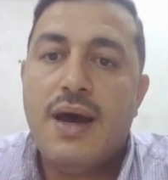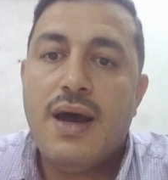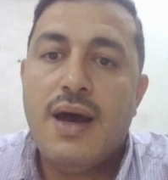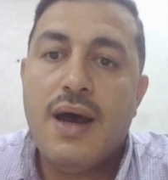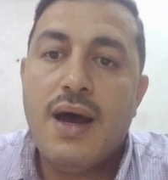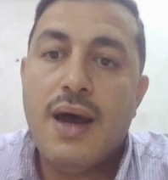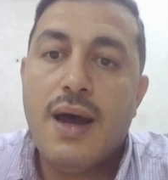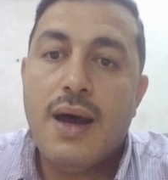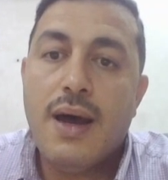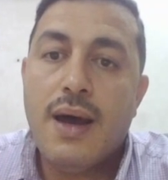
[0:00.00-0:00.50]

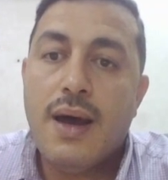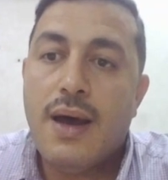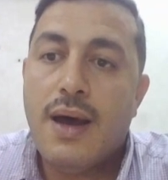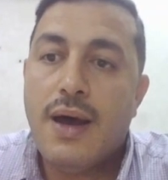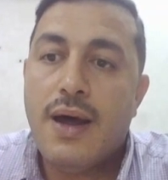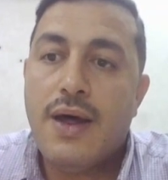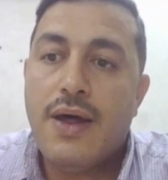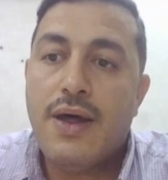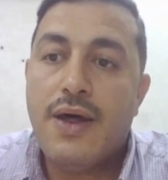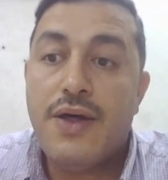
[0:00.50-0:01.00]

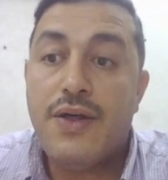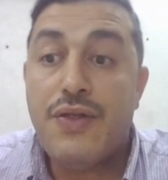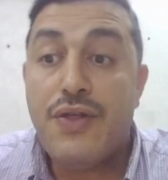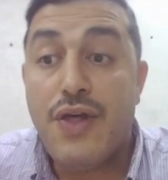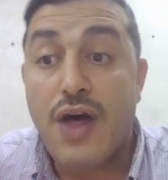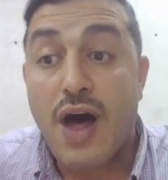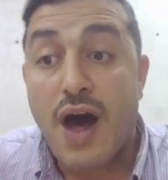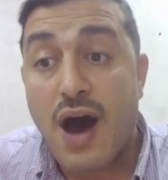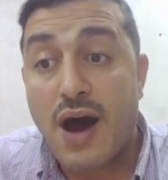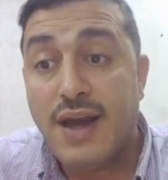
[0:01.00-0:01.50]

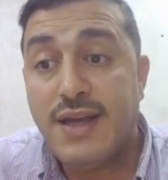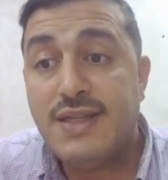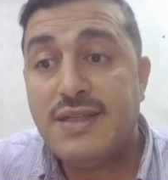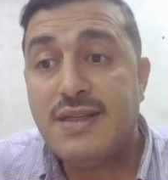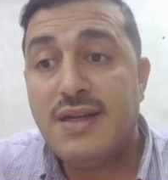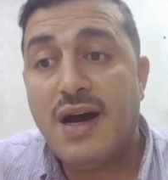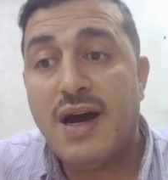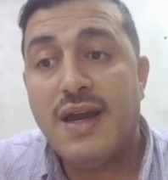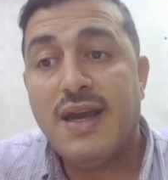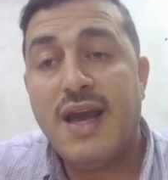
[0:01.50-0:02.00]
The high
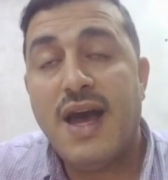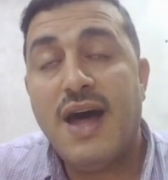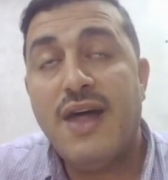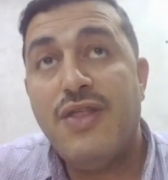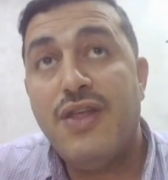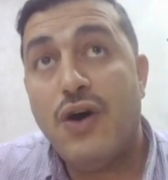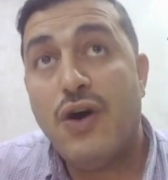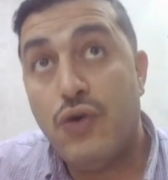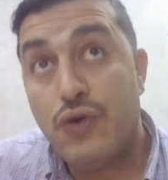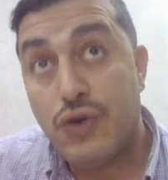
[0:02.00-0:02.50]
tie
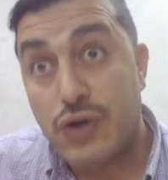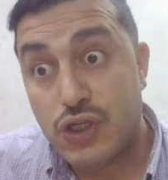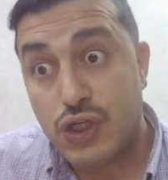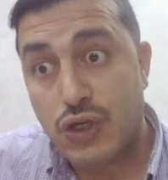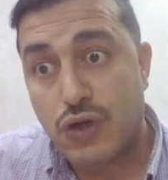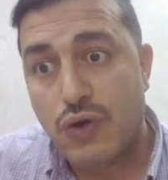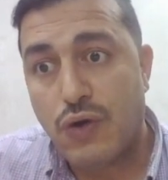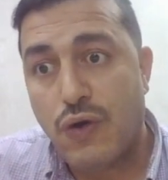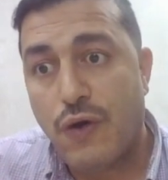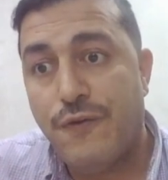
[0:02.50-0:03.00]
at the
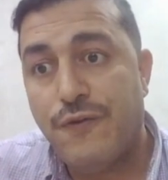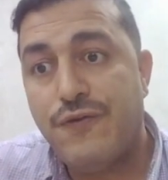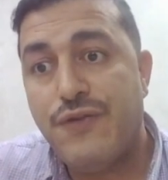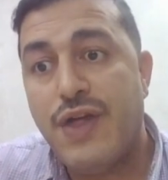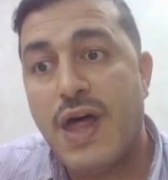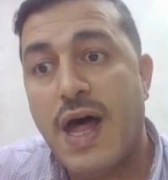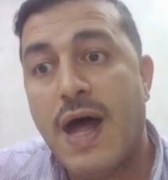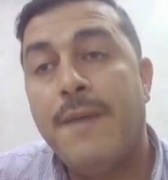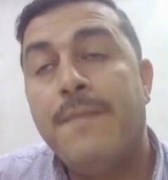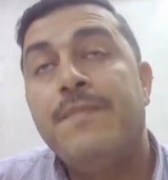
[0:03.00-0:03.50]
origin
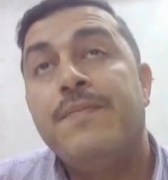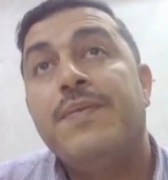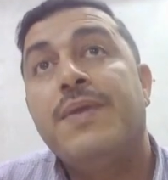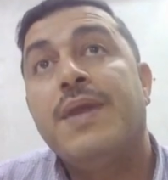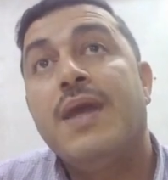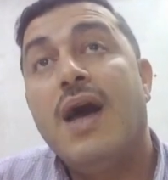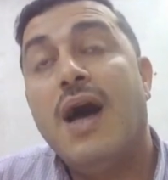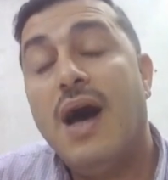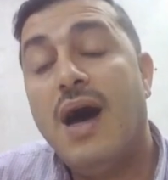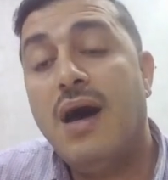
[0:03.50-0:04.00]
of the
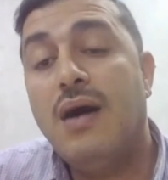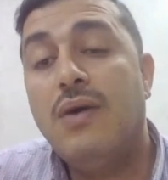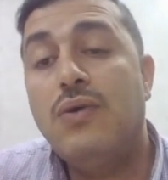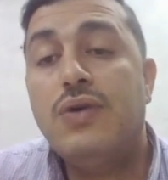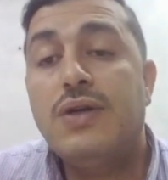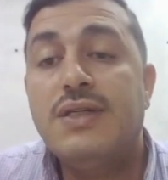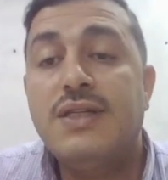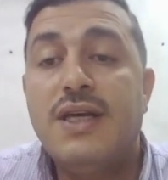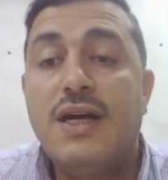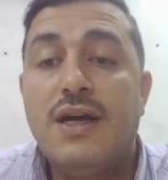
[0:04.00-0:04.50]

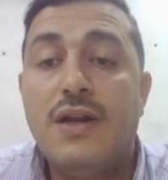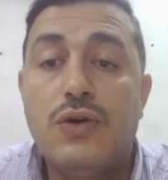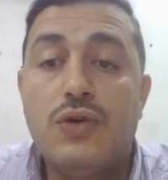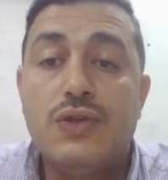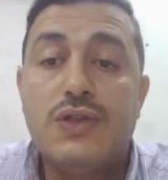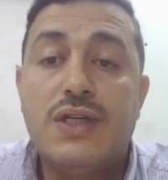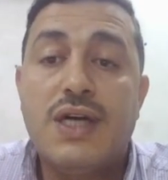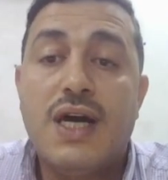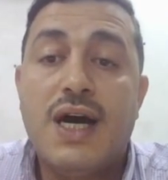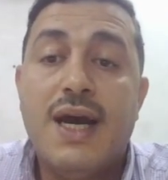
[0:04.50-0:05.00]
aorta,
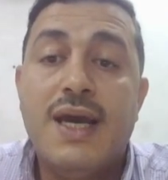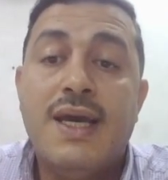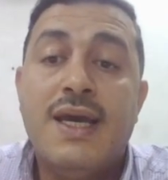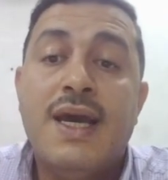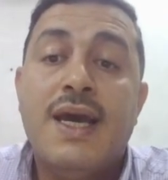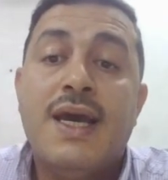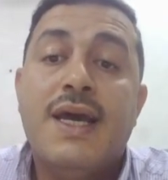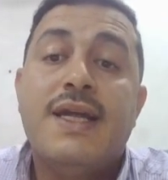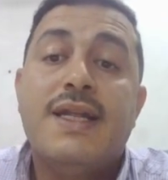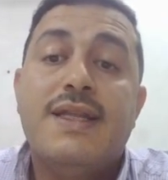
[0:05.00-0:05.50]
low tie
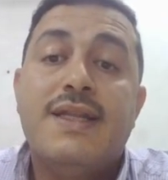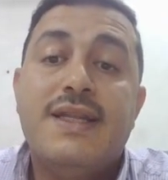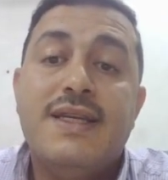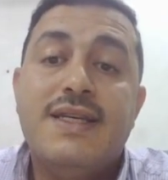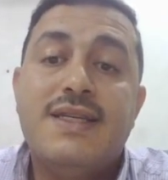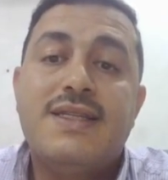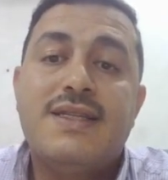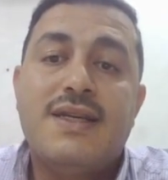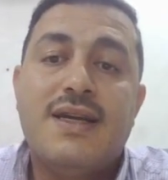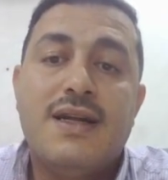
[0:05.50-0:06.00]

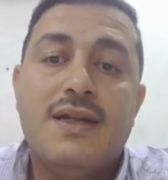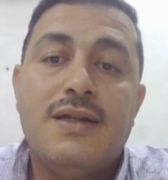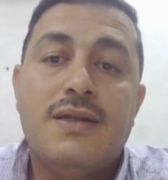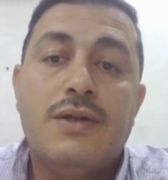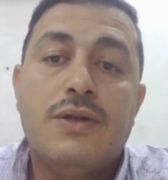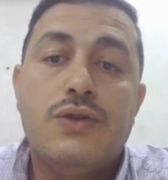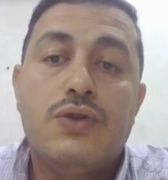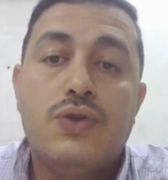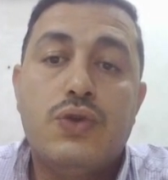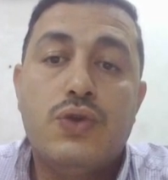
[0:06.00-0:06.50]
distal
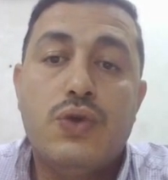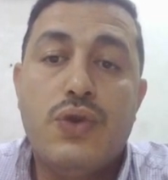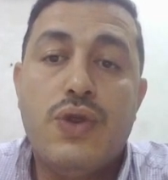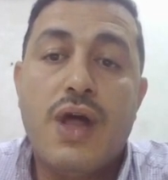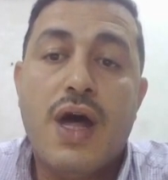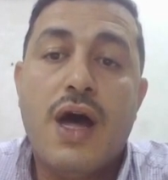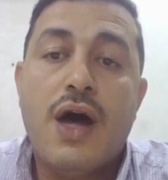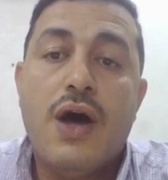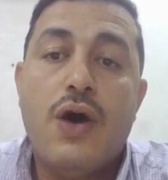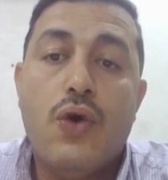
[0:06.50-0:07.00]
to
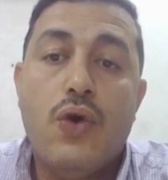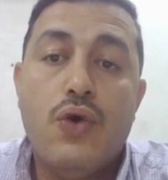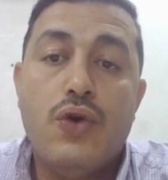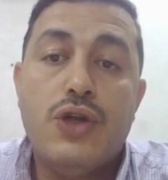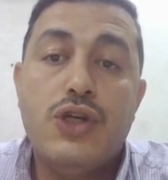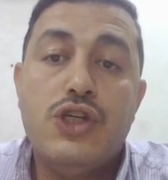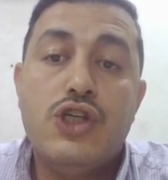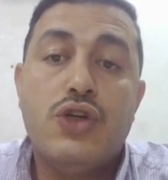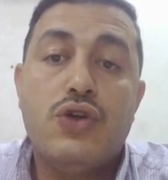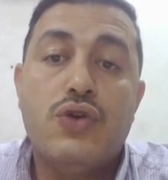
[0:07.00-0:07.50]
the
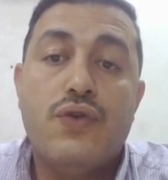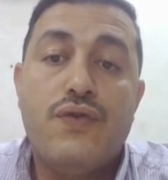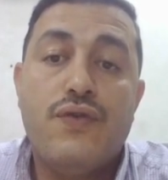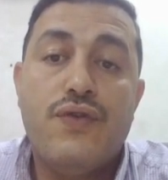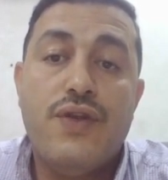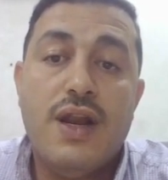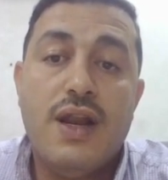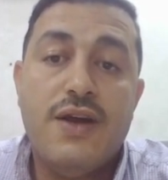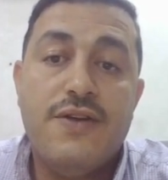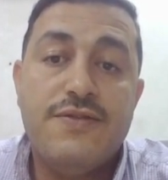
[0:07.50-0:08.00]
origin of
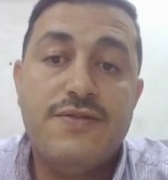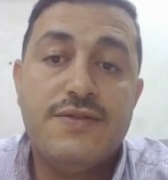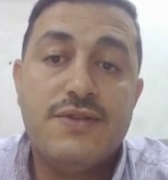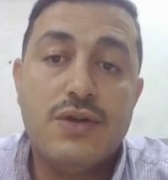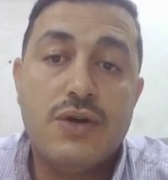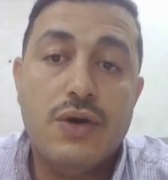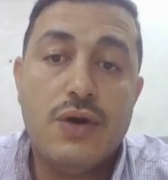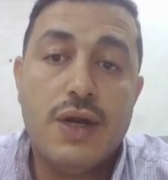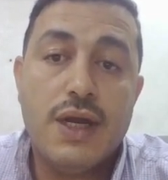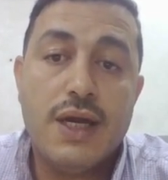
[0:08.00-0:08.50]
the
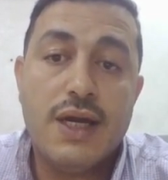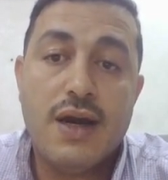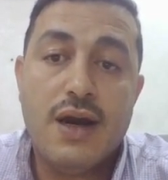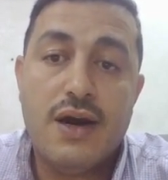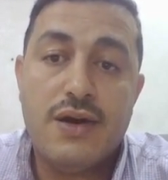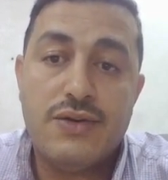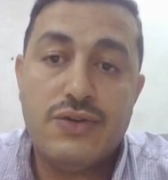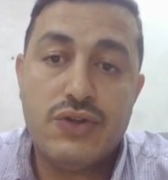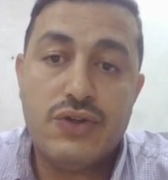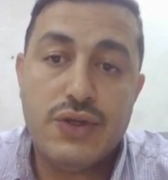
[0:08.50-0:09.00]
left colic
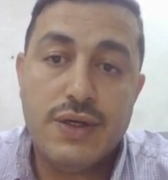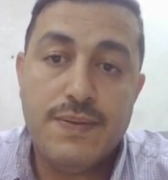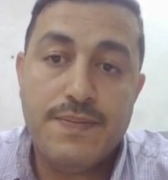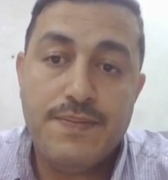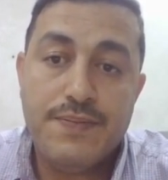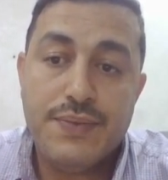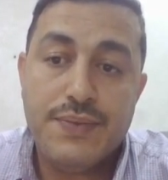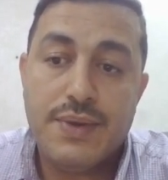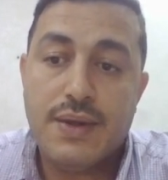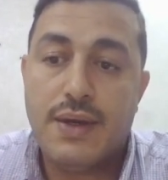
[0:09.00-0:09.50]
artery
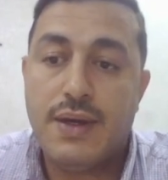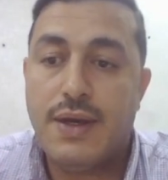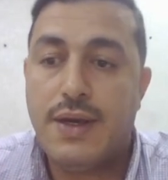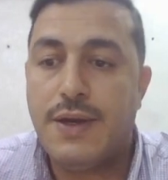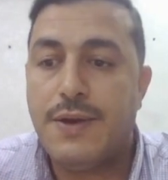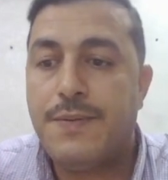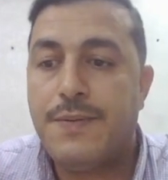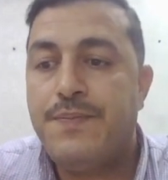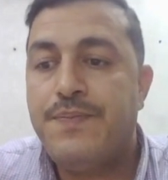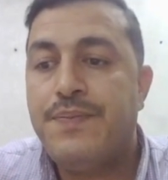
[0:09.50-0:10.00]

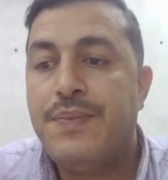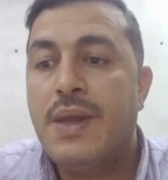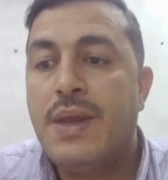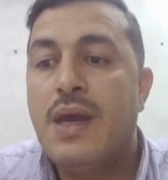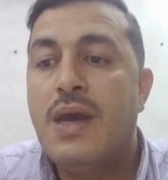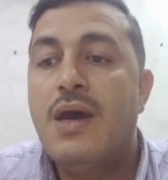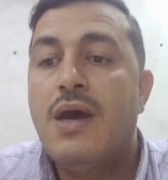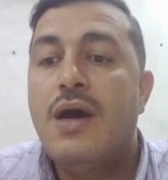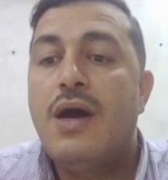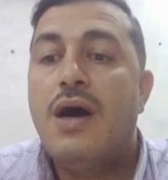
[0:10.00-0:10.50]
here.
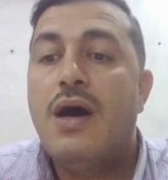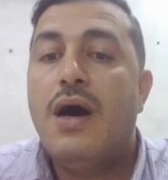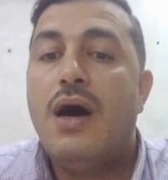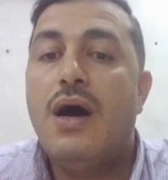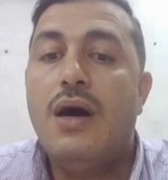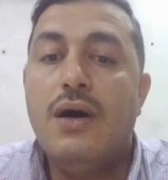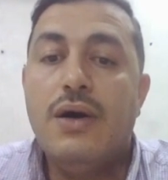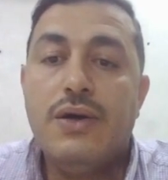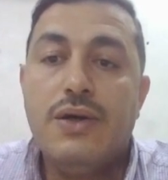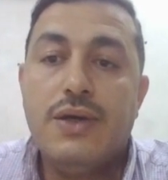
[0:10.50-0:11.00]

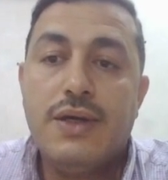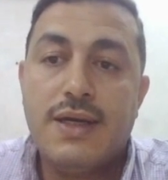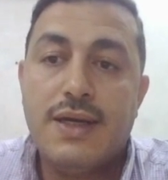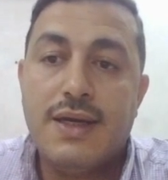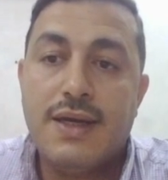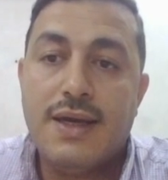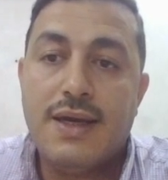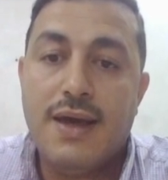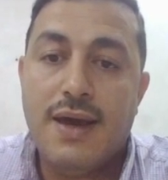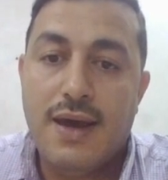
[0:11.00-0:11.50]

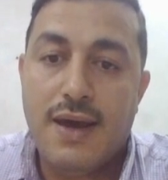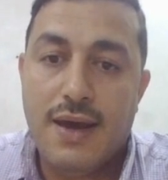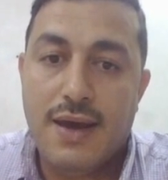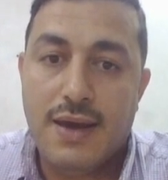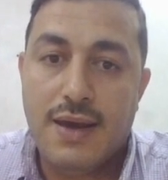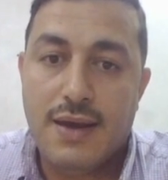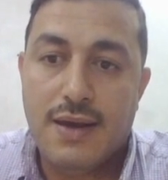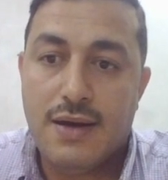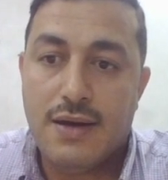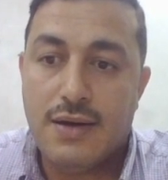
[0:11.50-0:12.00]

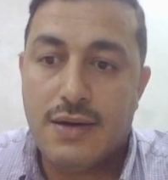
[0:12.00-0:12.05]
Okay.